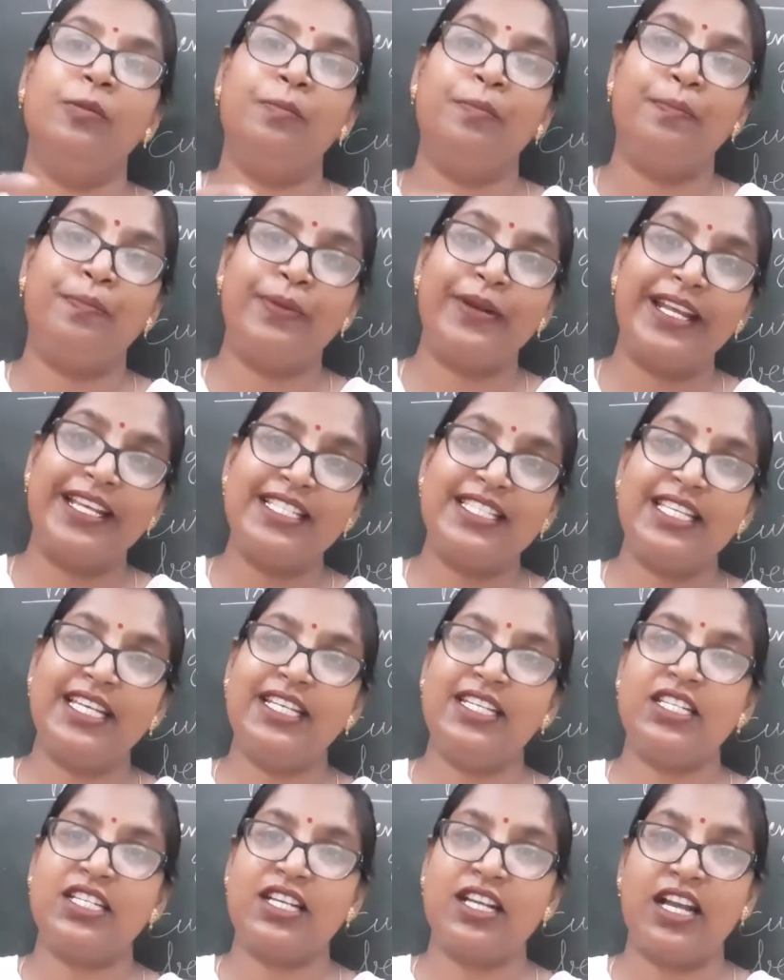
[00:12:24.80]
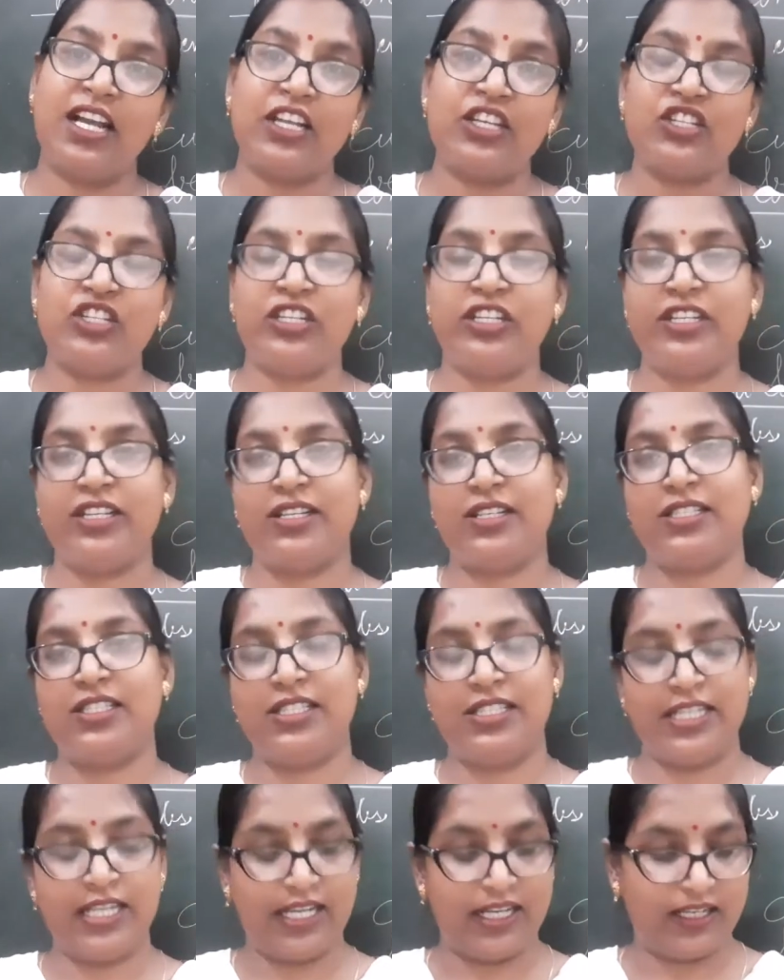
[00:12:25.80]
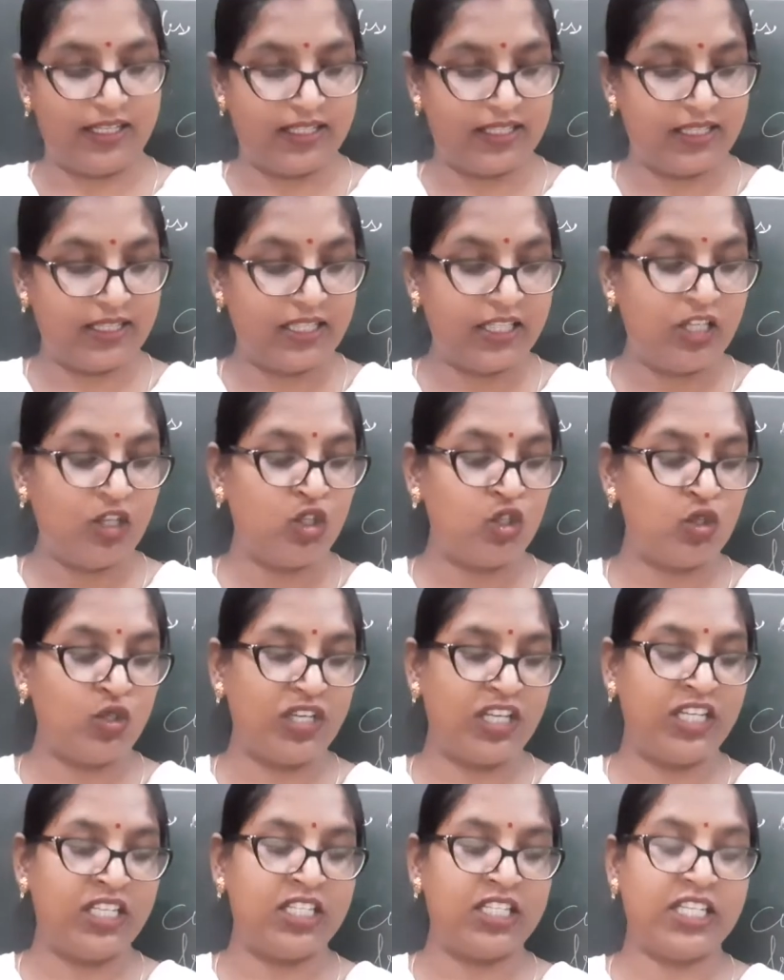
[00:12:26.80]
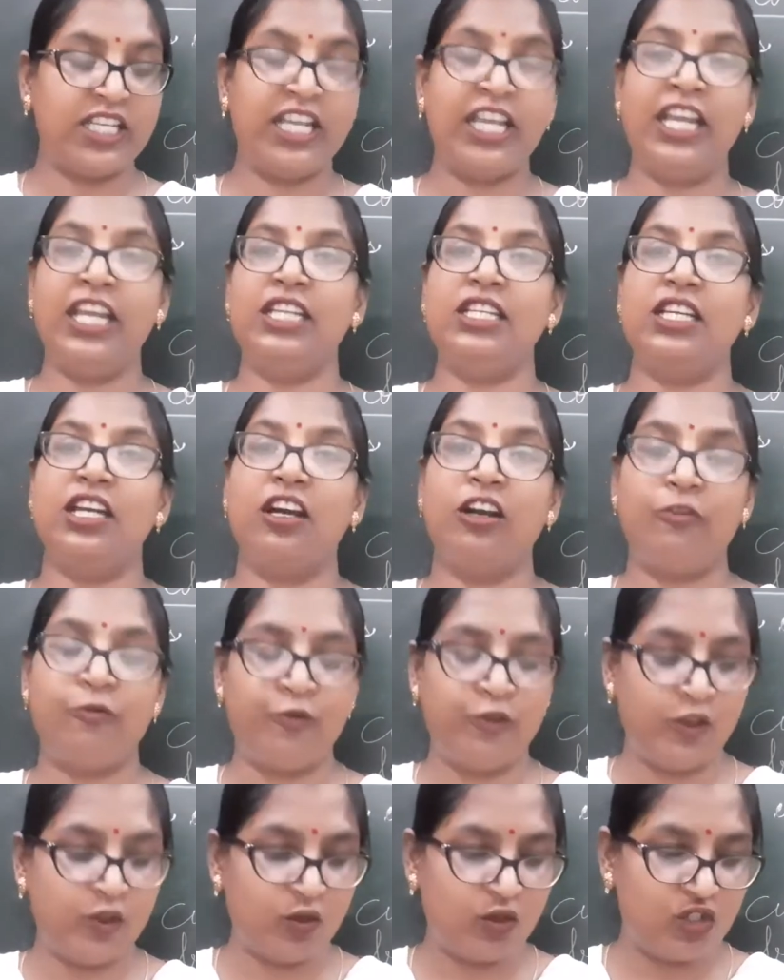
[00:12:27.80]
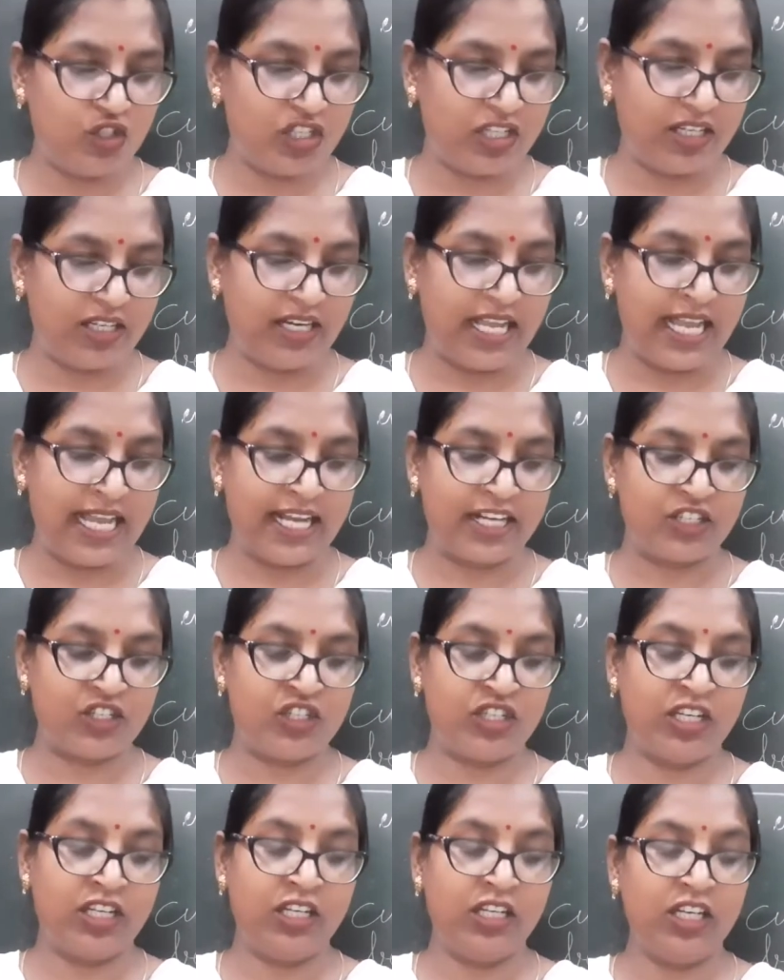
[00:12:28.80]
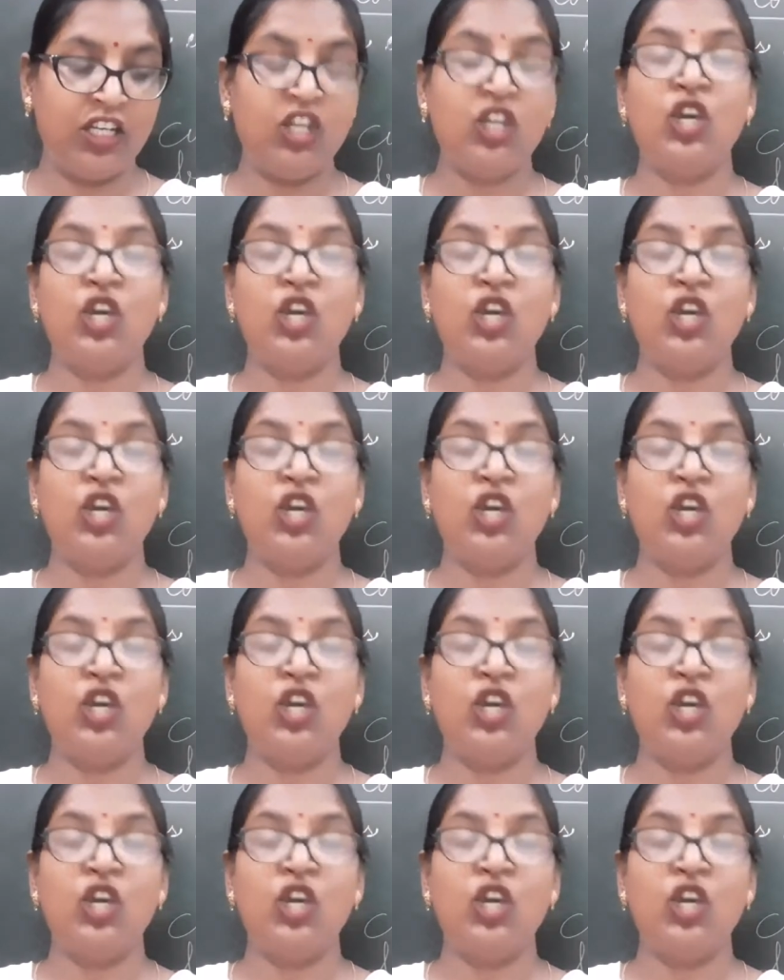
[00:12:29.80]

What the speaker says: present continuous tense to indicate a future action